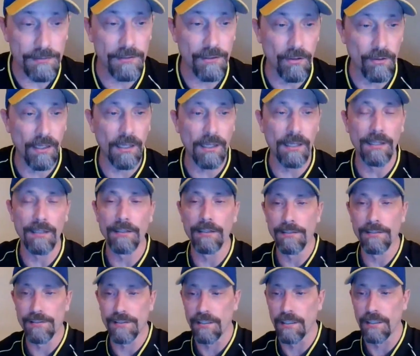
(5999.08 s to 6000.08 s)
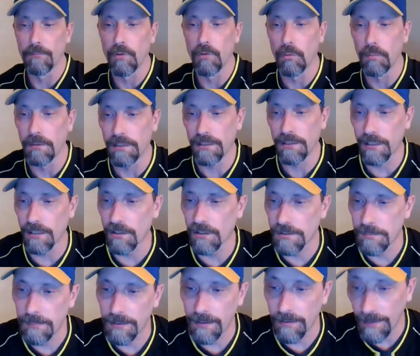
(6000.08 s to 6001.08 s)
you're right. It's a game nobody cares
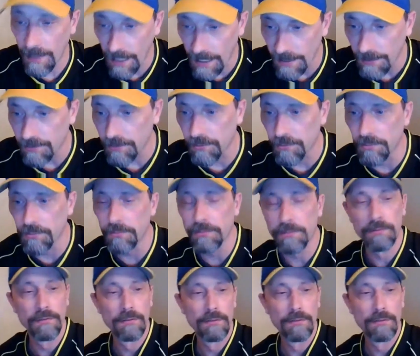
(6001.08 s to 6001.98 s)
about. I do.